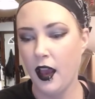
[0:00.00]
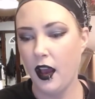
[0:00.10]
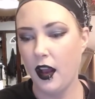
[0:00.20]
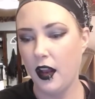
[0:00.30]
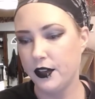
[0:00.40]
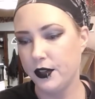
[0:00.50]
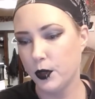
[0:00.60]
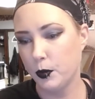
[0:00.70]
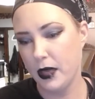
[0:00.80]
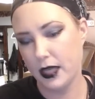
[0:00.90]
a
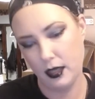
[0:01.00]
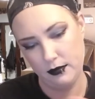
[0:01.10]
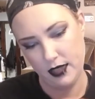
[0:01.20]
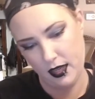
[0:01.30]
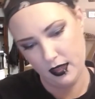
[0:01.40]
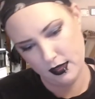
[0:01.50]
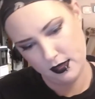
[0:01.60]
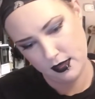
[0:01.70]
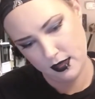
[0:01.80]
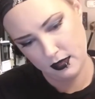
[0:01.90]
no makeup day.
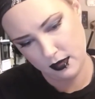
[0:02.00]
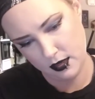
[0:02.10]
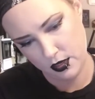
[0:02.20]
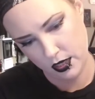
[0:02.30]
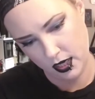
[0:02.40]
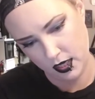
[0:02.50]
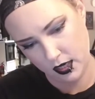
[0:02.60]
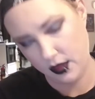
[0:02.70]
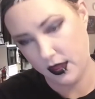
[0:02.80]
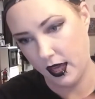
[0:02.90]
This is in the shade
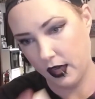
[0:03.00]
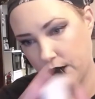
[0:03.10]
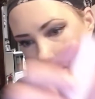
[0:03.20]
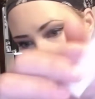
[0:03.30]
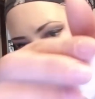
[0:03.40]
Thankful.